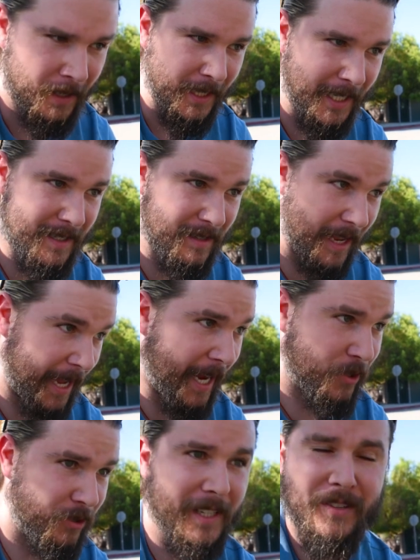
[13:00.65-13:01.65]
It's
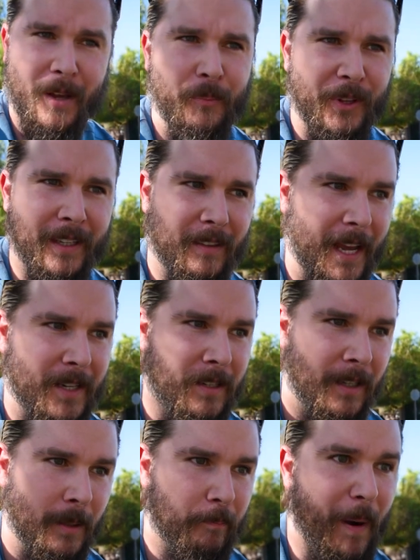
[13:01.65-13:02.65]
actually something that
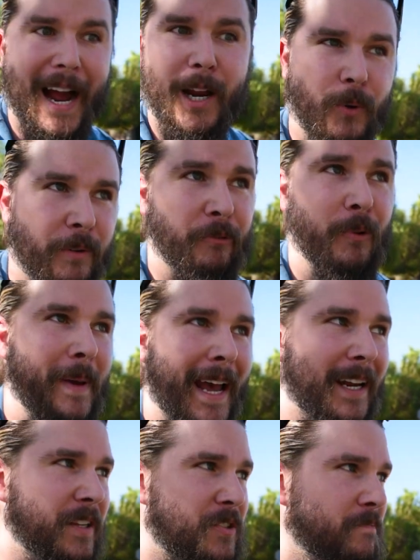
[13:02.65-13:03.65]

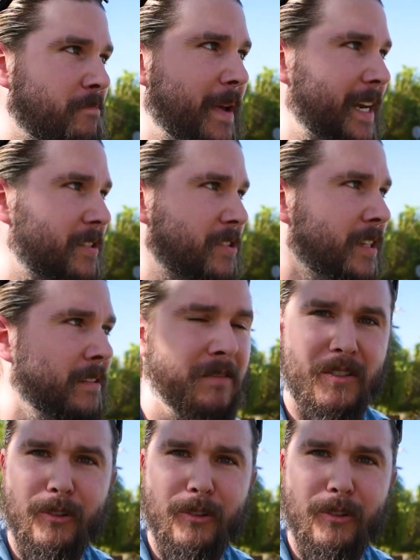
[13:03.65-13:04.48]
bioinformatics and medicine's